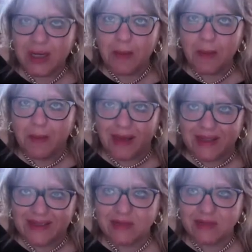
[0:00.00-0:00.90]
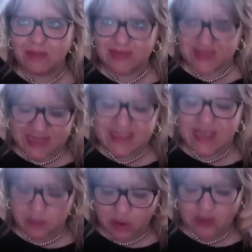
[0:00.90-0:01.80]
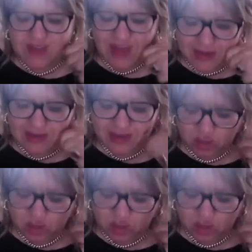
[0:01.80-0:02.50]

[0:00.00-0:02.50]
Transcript: But since I was asked to be